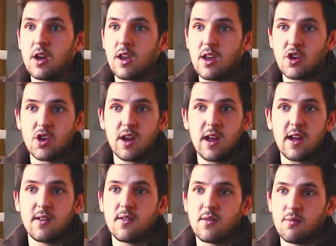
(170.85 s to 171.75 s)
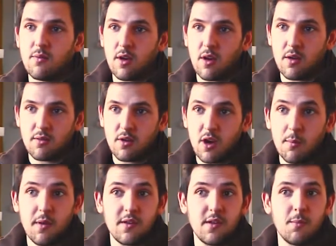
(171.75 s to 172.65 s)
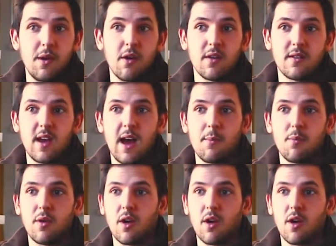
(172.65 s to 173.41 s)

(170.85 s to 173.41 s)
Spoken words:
kitchenettes, we've got complimentary beer on tap,